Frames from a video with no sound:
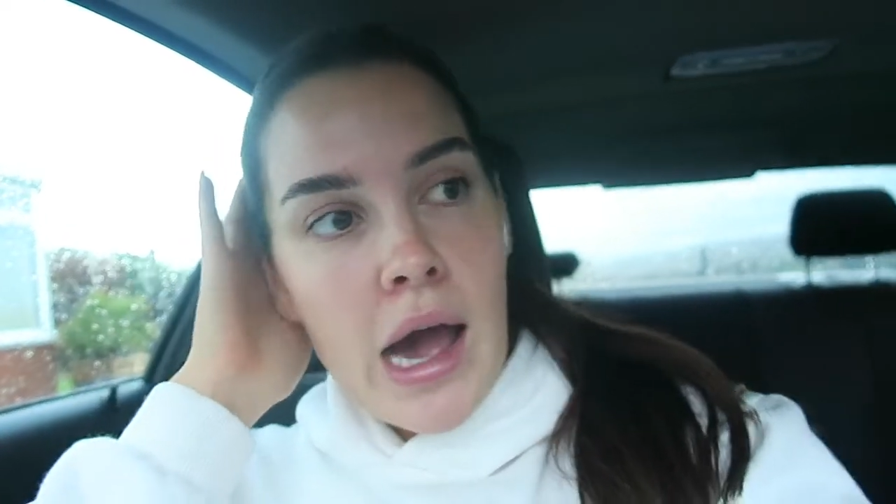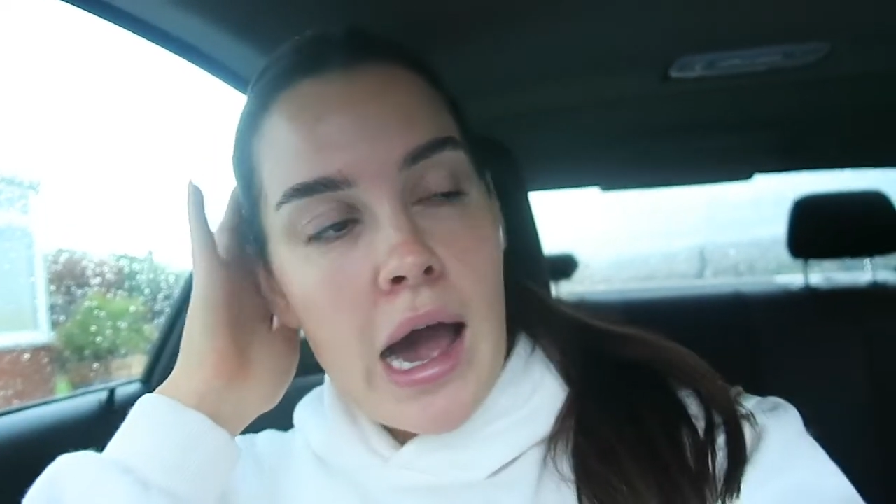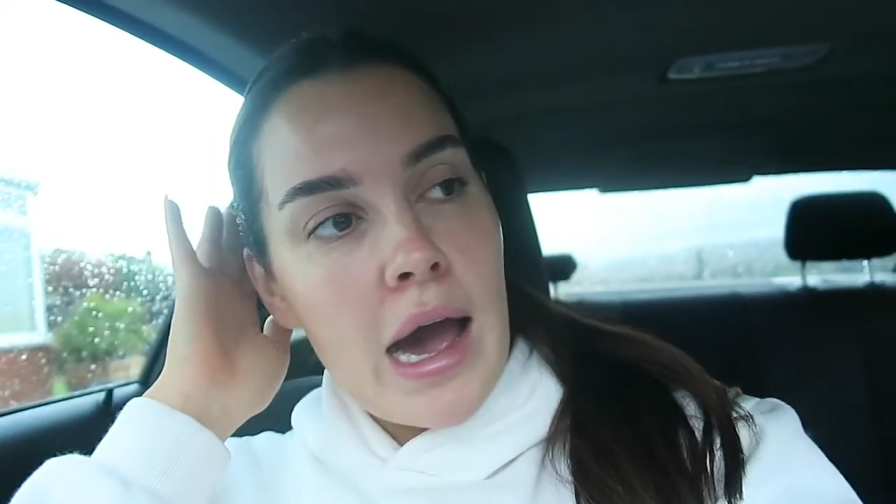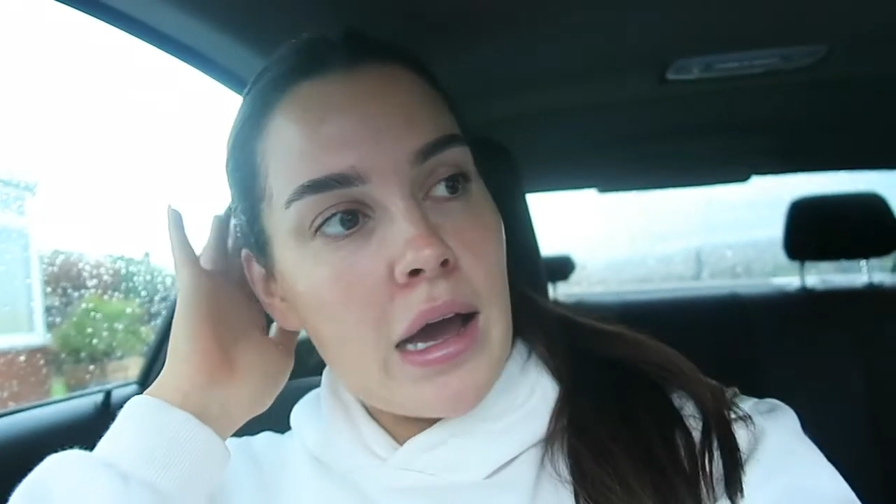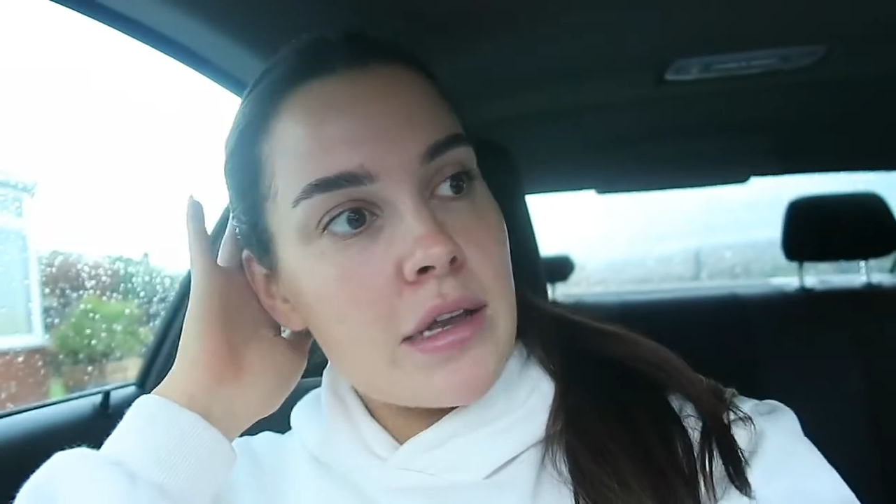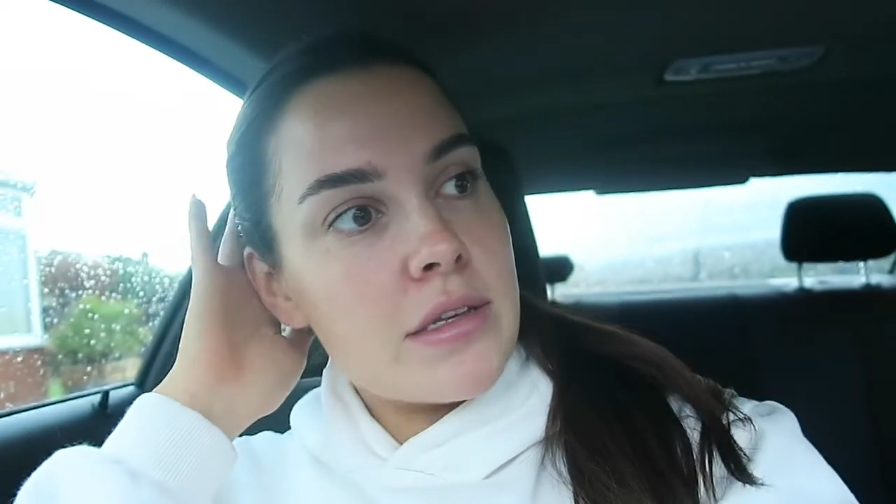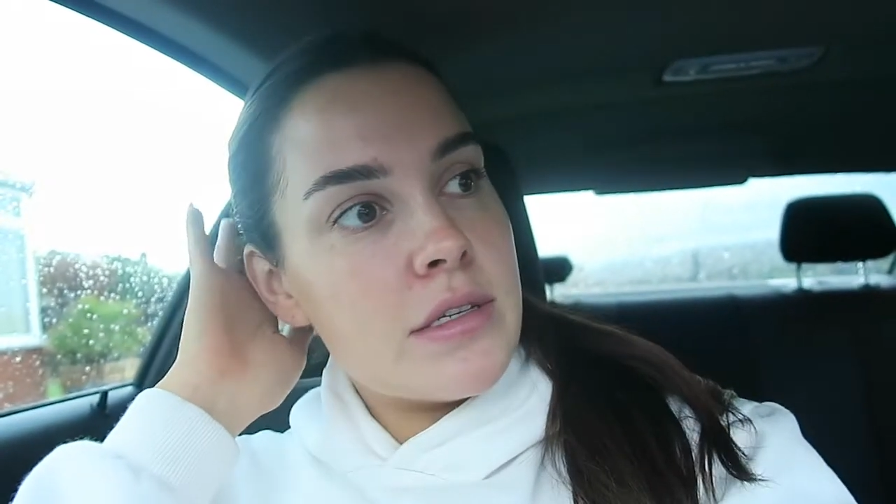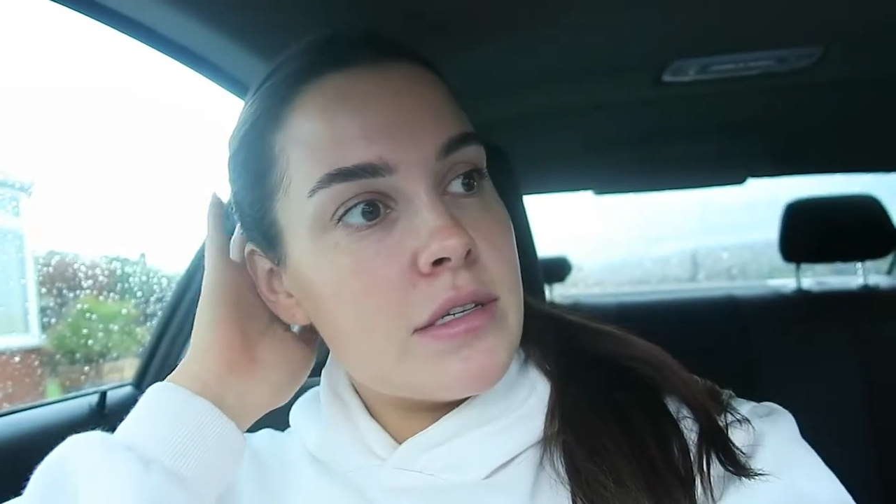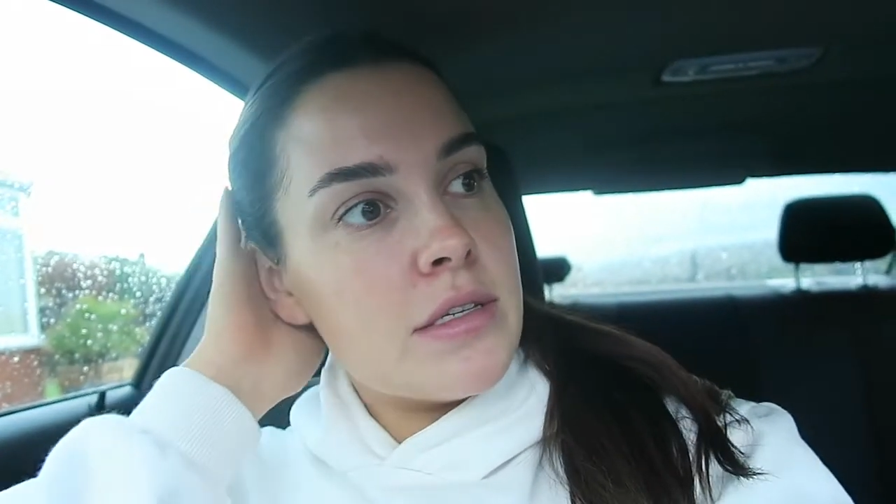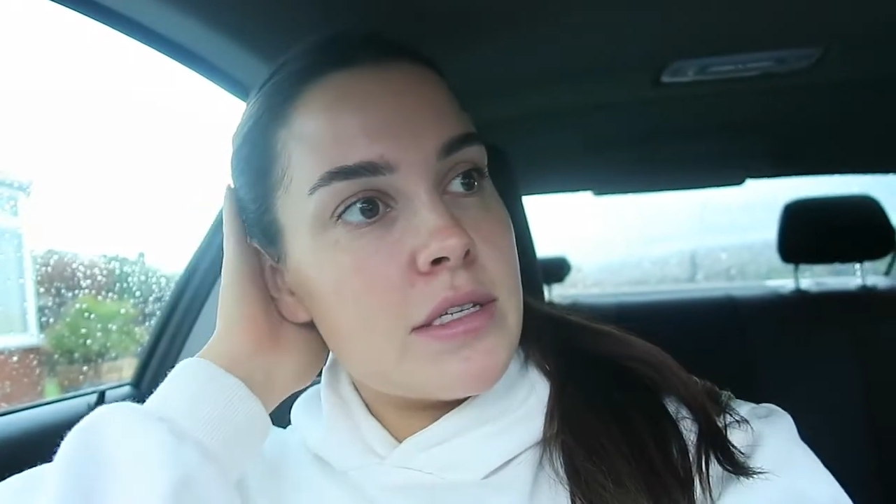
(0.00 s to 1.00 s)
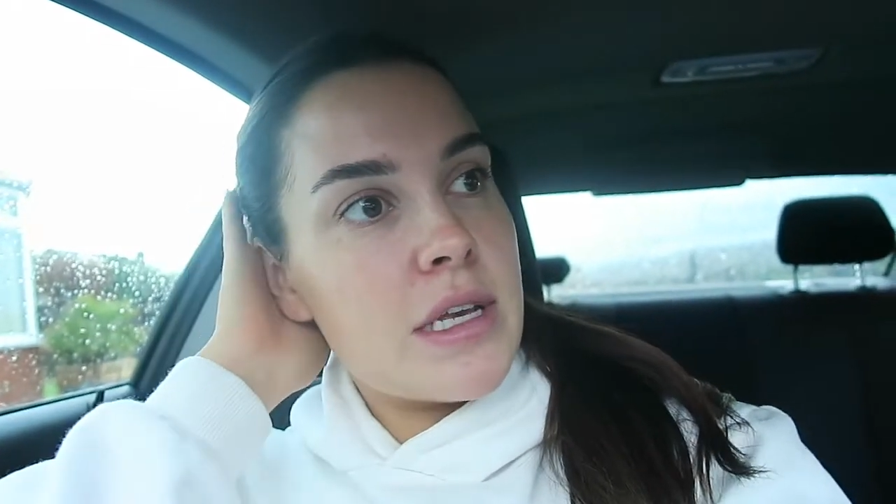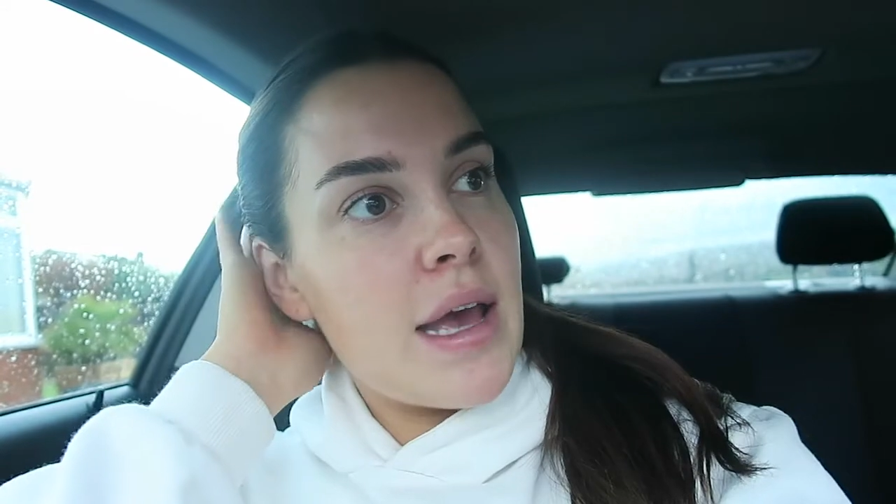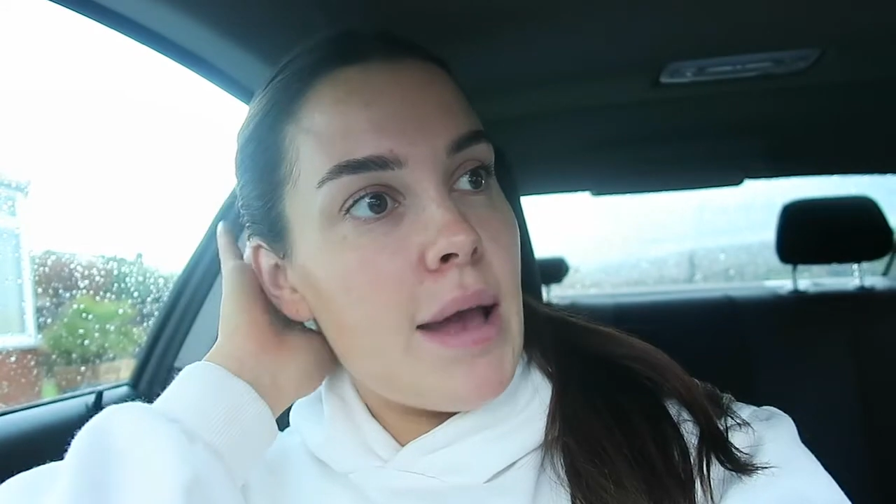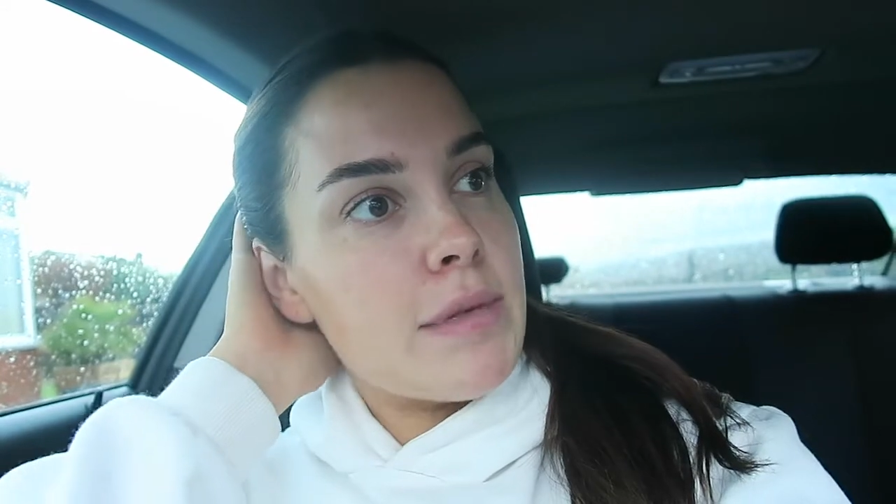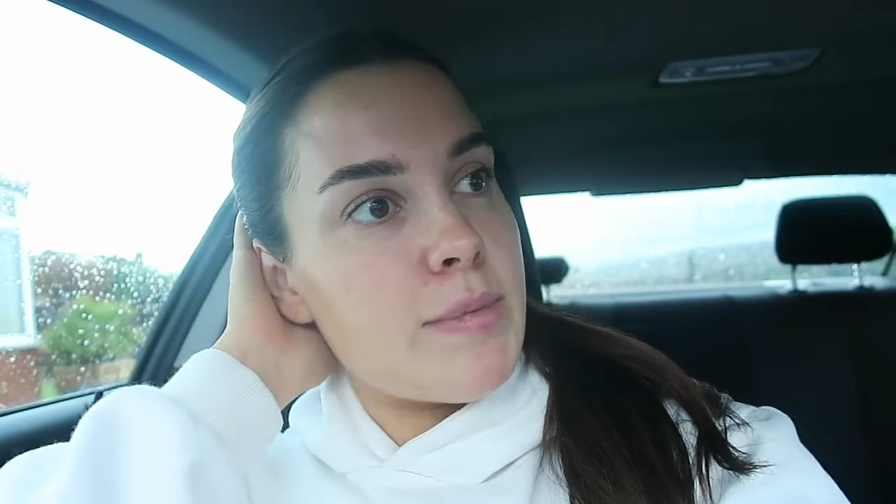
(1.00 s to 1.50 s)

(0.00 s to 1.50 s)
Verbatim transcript: and um,